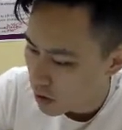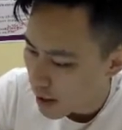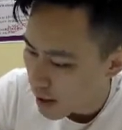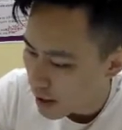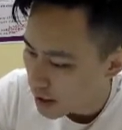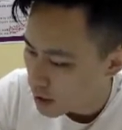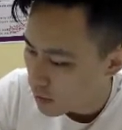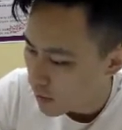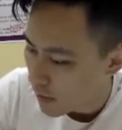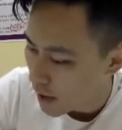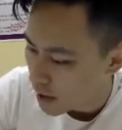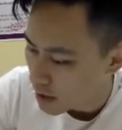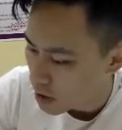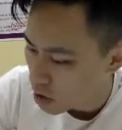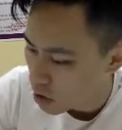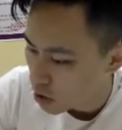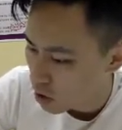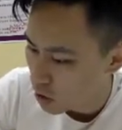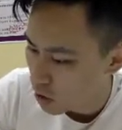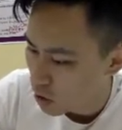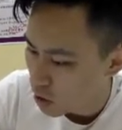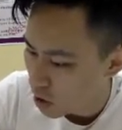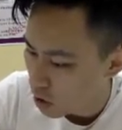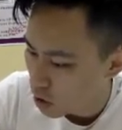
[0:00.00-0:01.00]
x minus
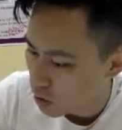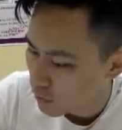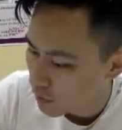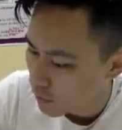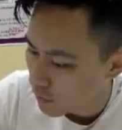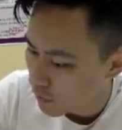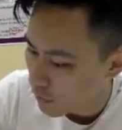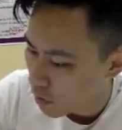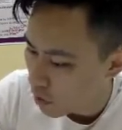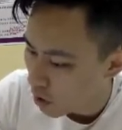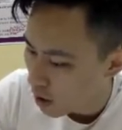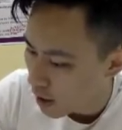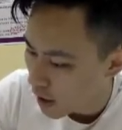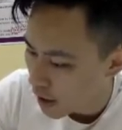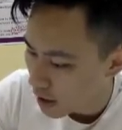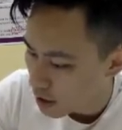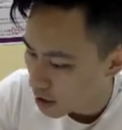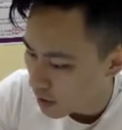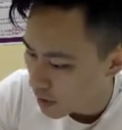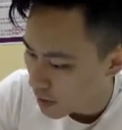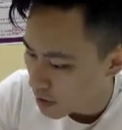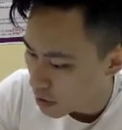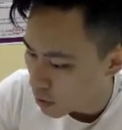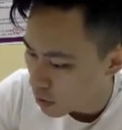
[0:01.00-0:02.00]
2 over 4x
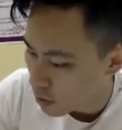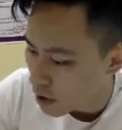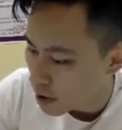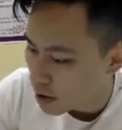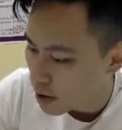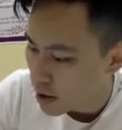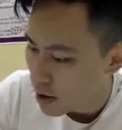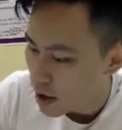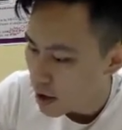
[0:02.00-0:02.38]
plus 1.